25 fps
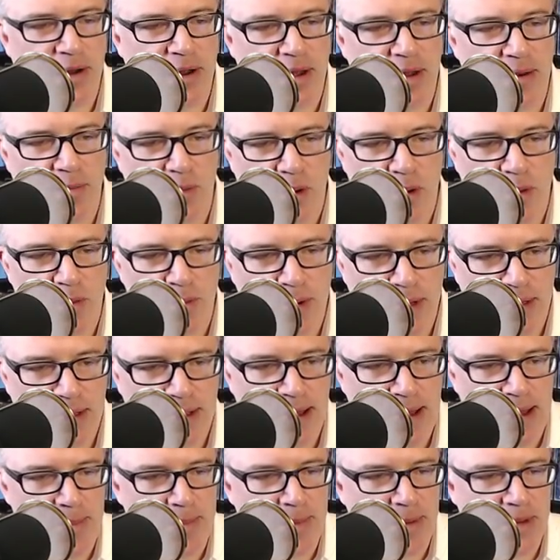and more written
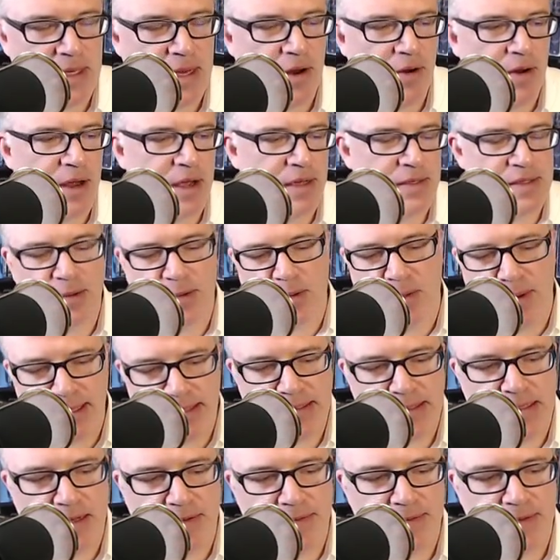commentary because they were
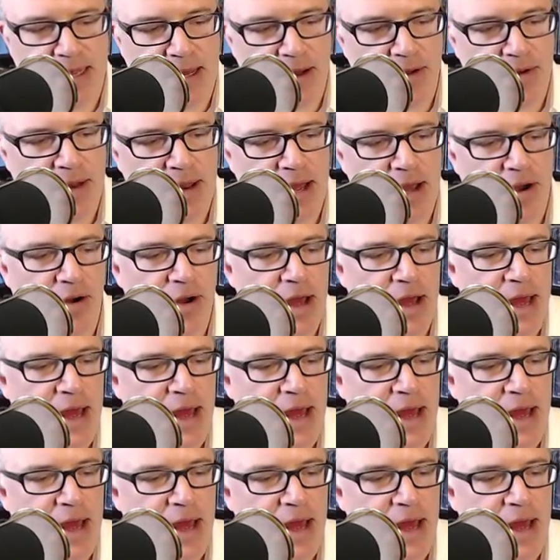writing stuff down now.